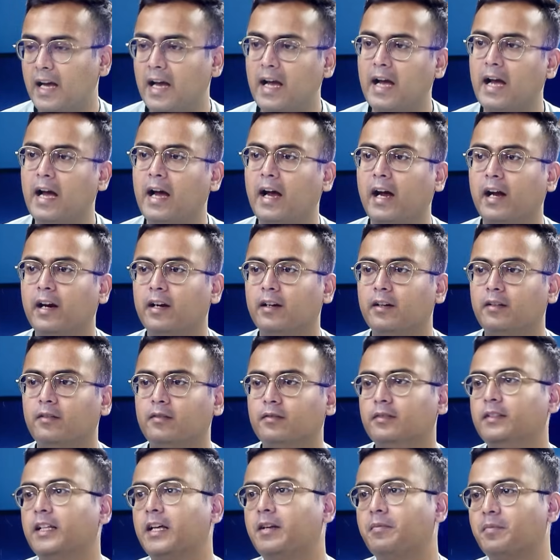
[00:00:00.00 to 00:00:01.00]
and
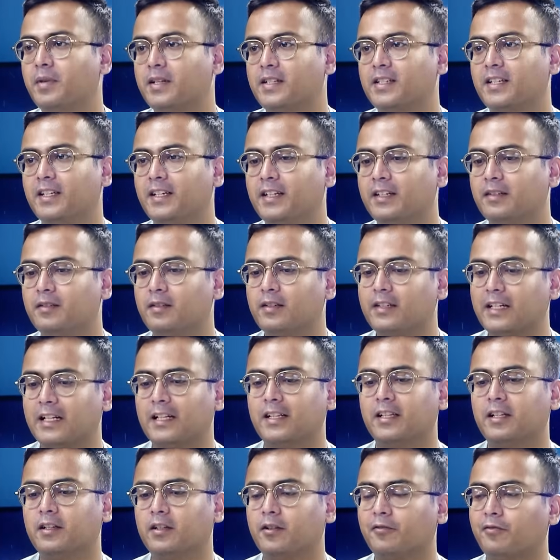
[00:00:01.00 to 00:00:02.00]
then basically
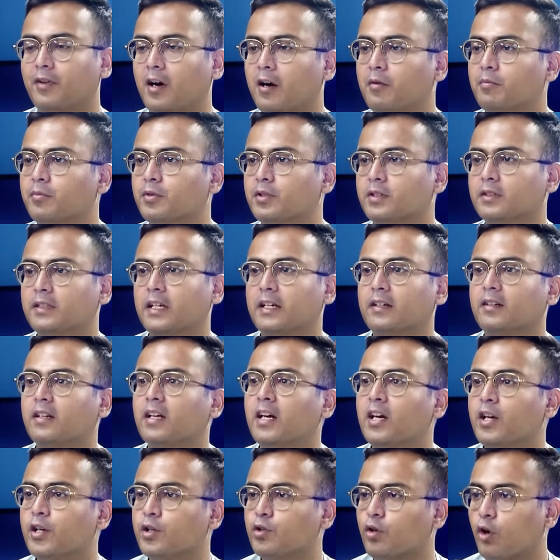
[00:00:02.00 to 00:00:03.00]
tell the farmer that
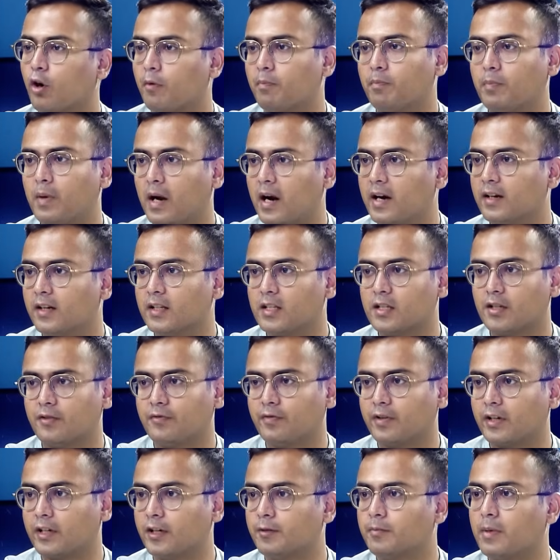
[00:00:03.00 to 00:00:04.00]
your plant is
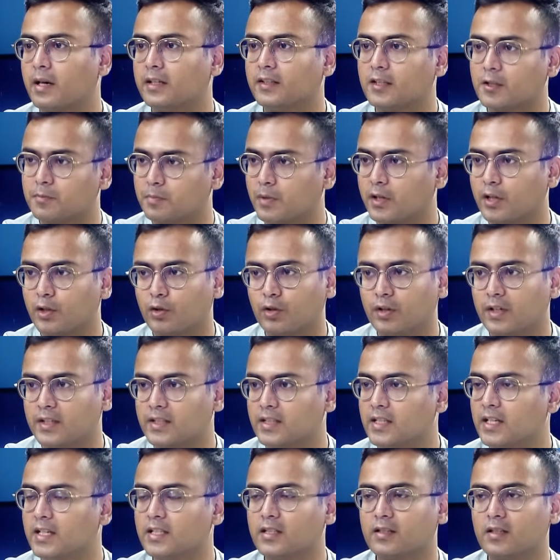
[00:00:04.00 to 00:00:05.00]
infected by this particular
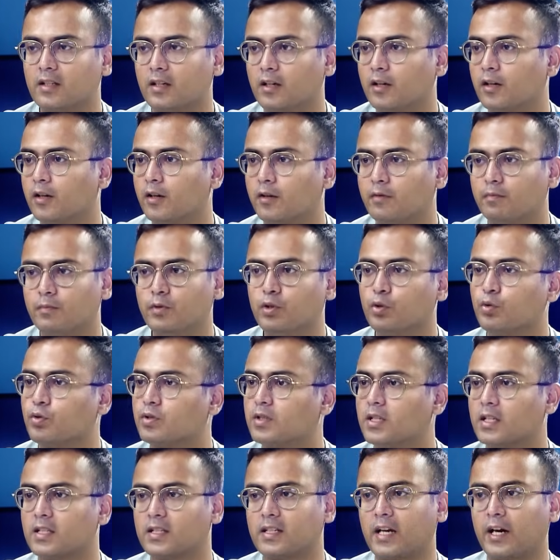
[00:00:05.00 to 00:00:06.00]
disease. Use
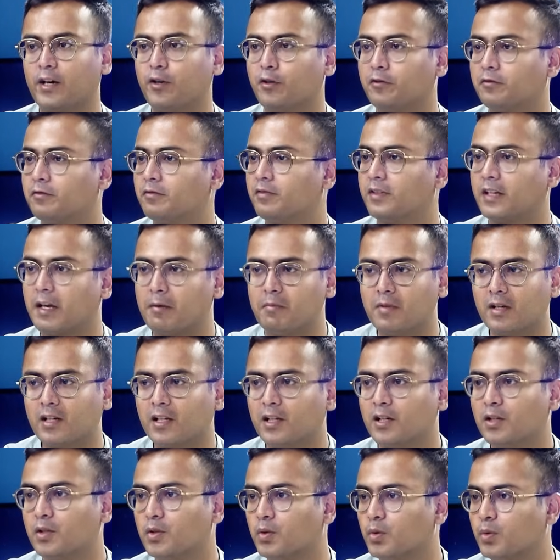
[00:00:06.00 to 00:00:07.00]
this kind of
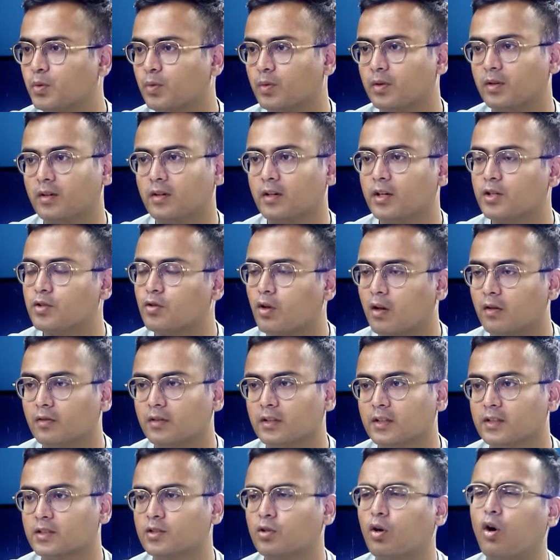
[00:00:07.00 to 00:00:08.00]
chemical to resolve
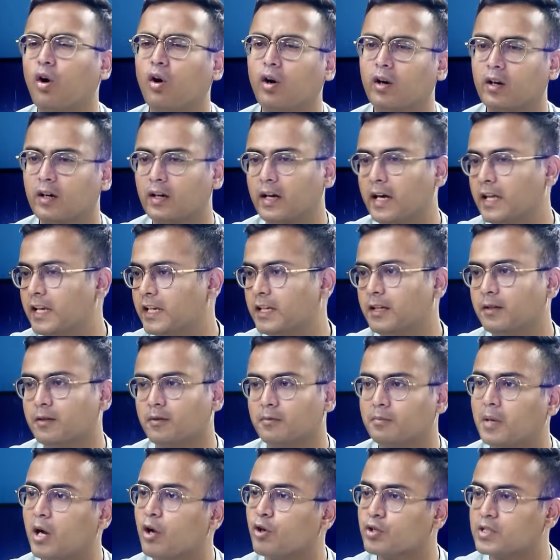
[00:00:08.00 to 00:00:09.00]
this, or any
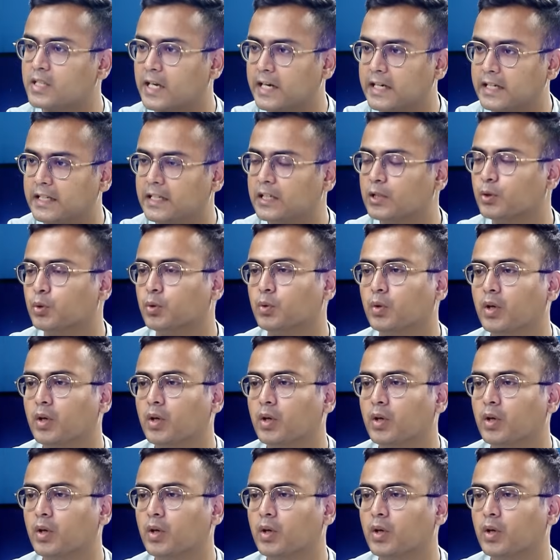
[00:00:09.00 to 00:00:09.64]
biocide to